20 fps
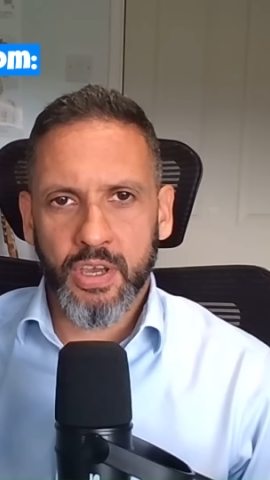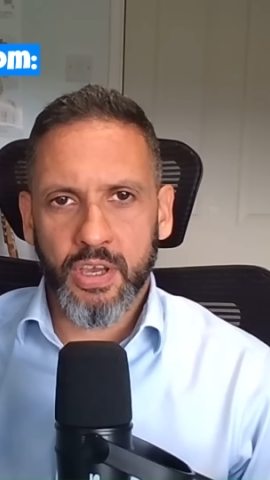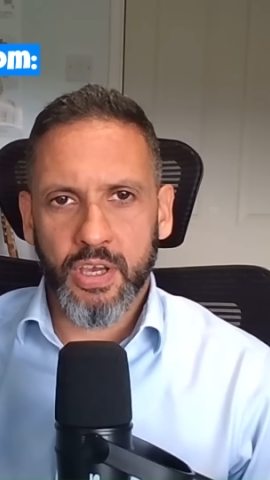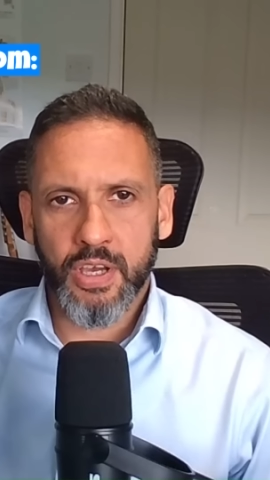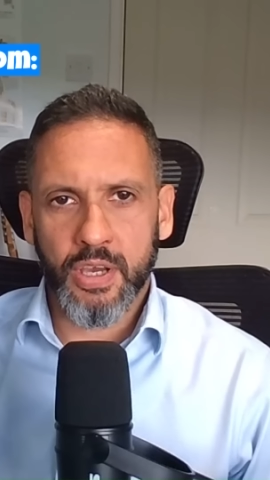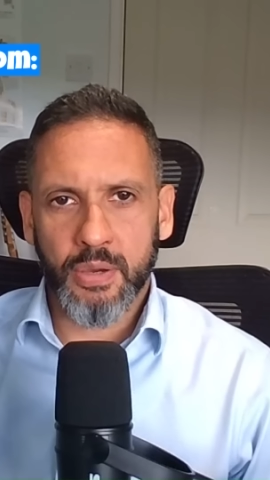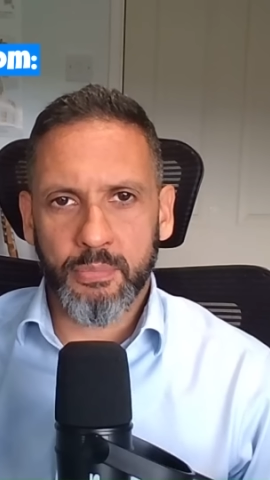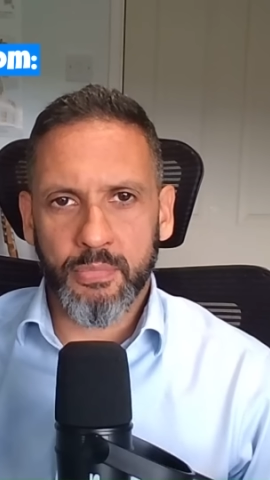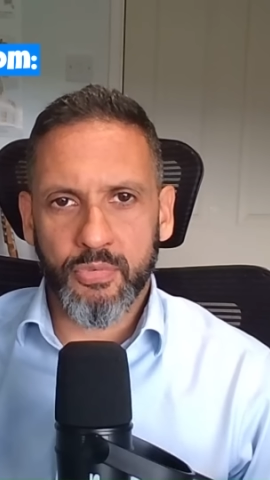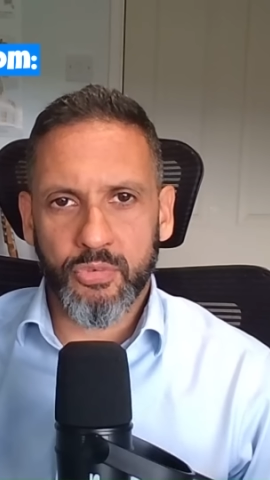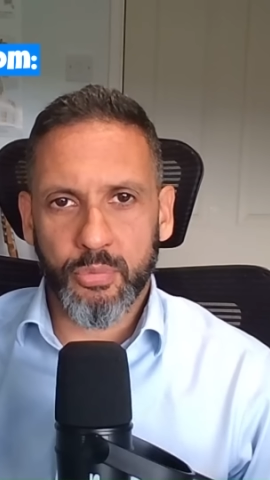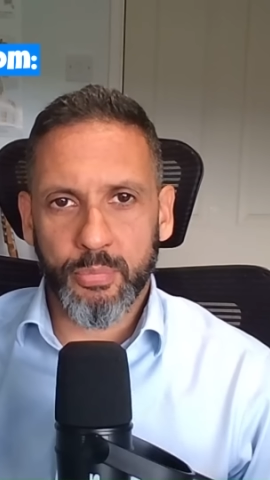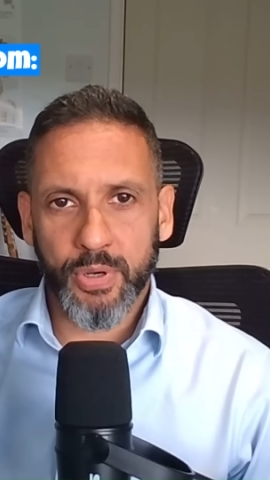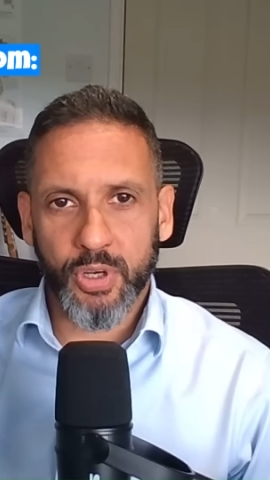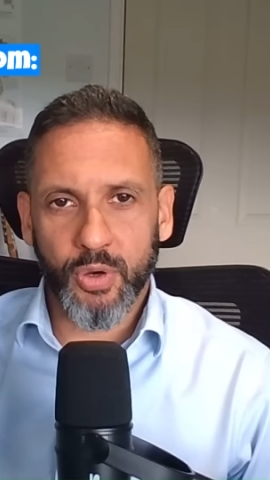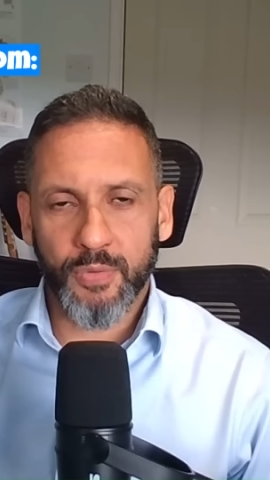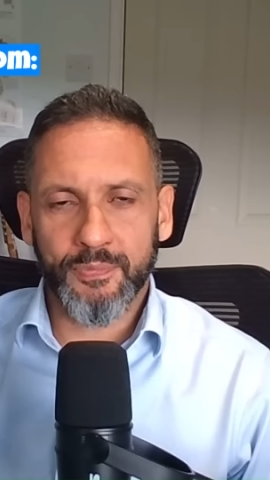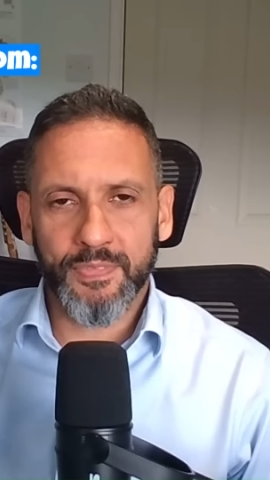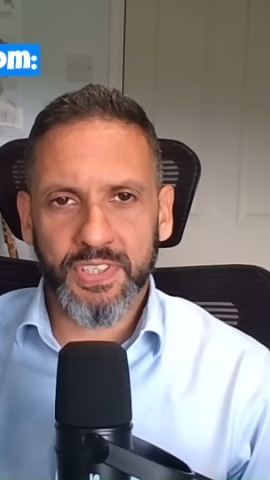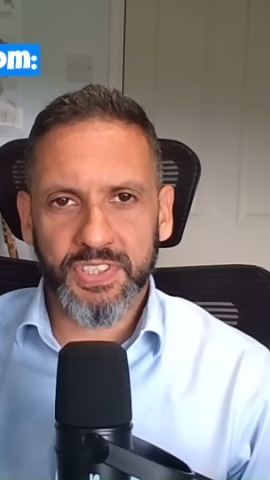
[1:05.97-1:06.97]
from a
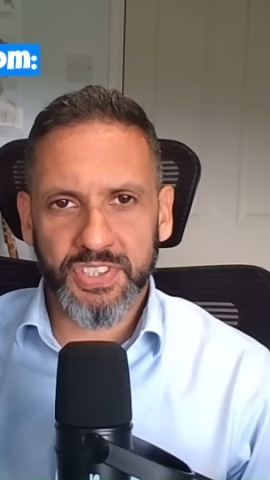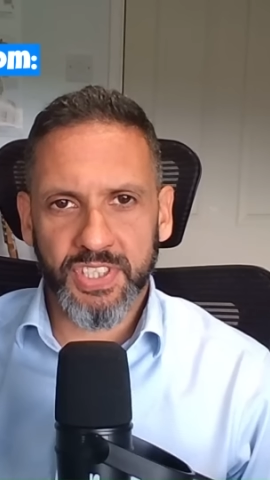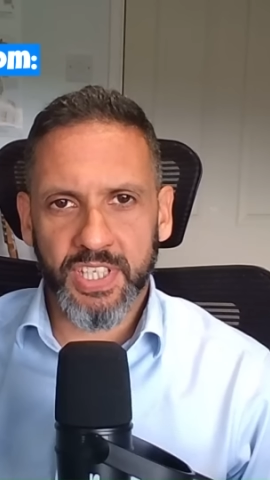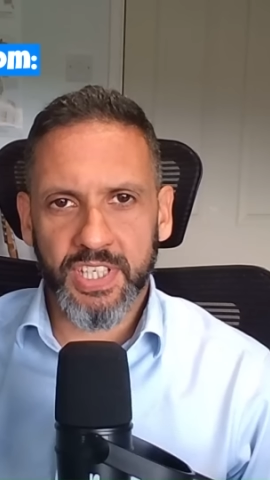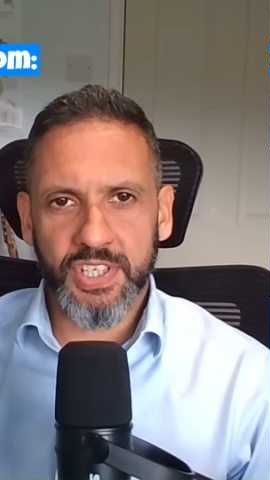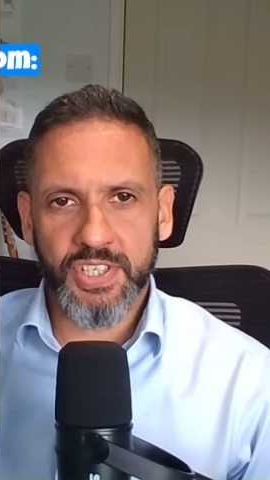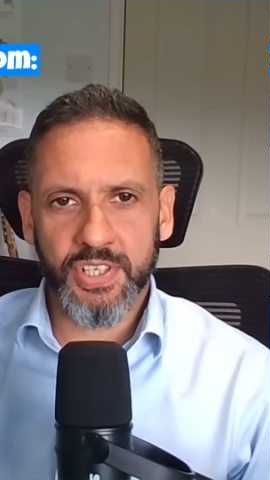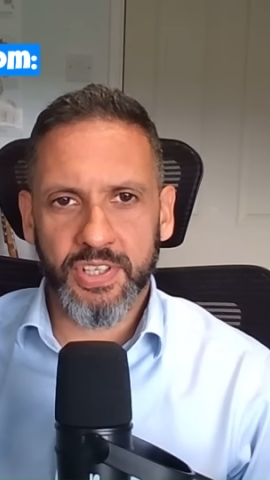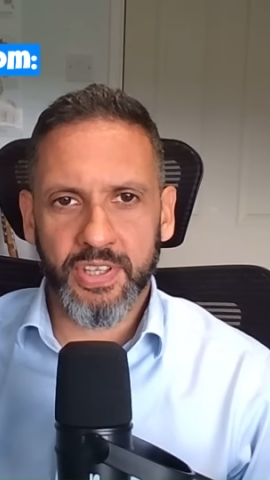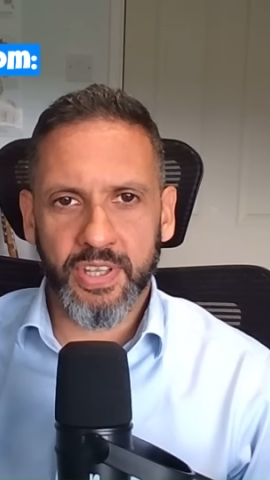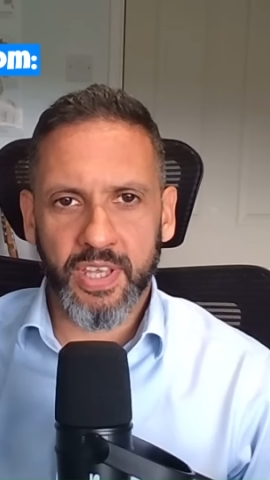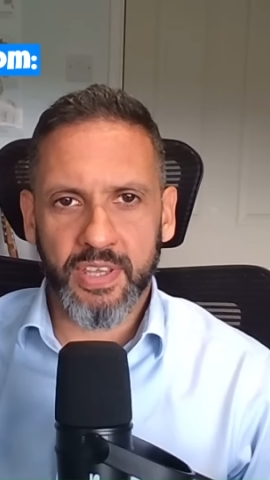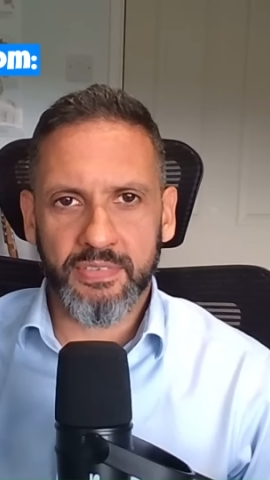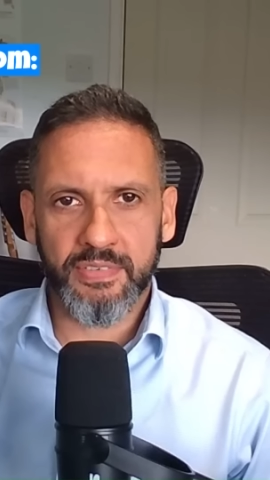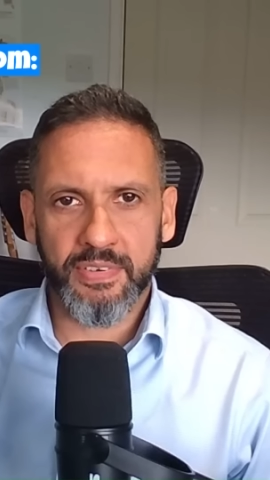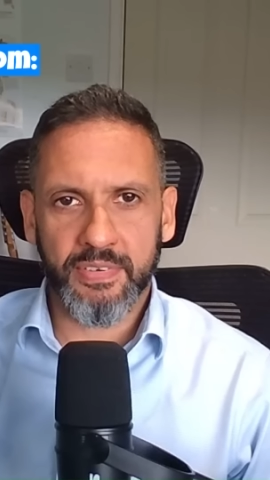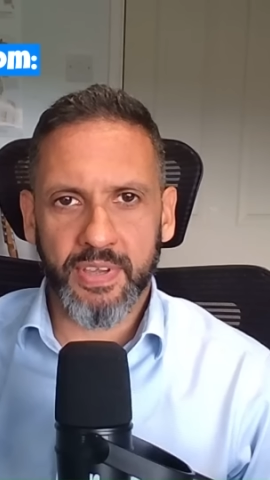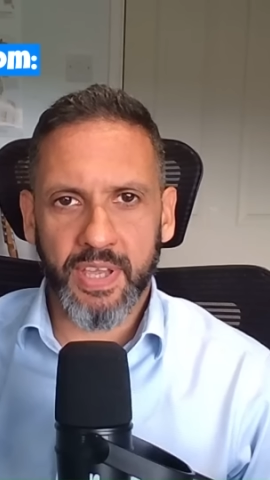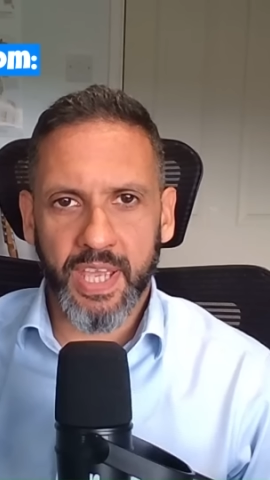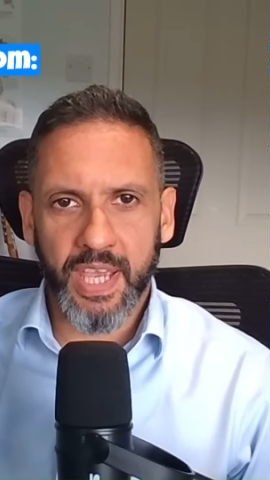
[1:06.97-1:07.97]
conversation
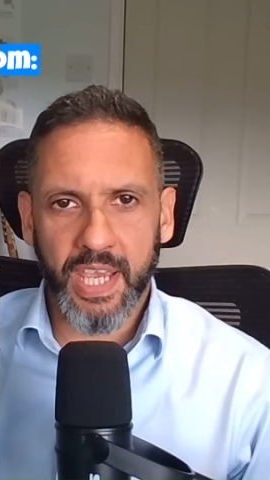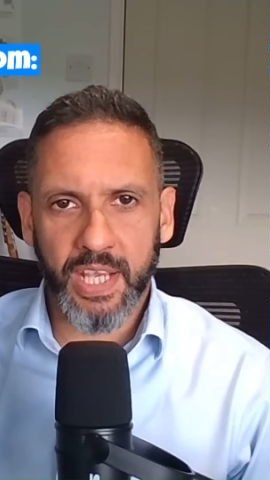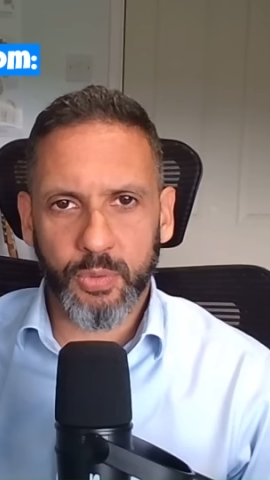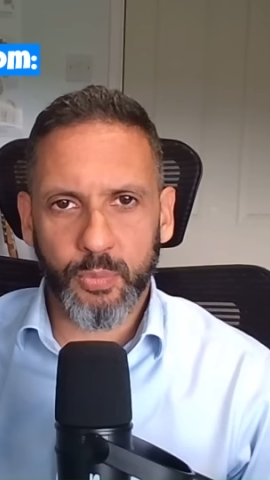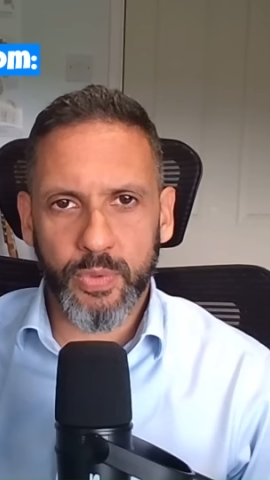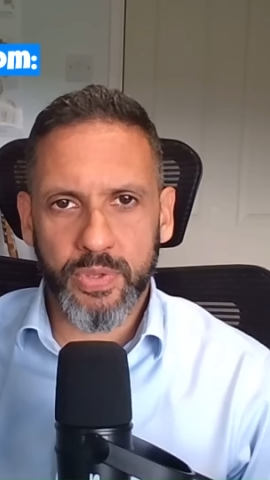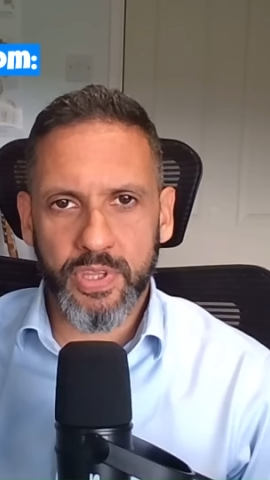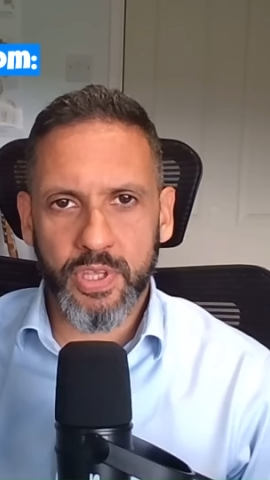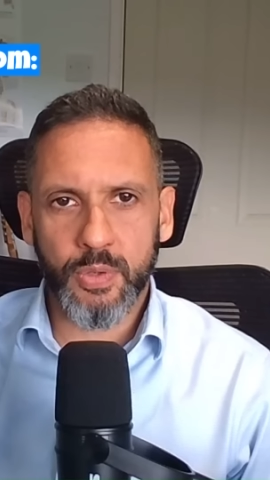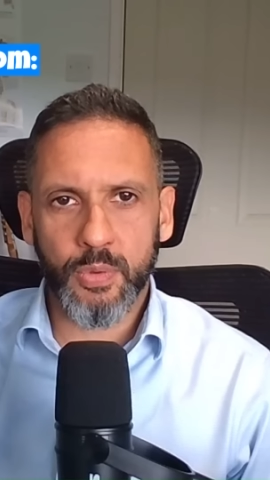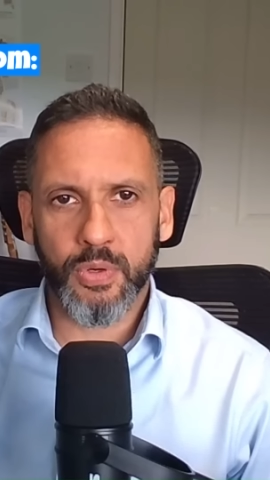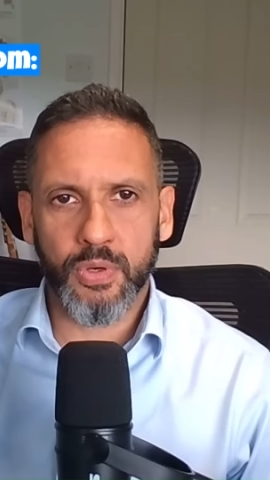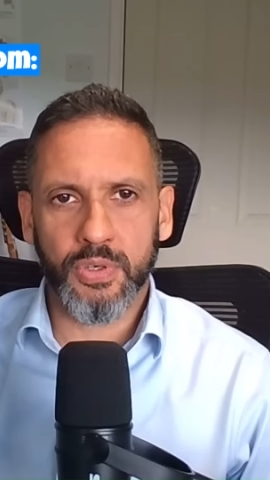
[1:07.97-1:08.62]
they've had with you,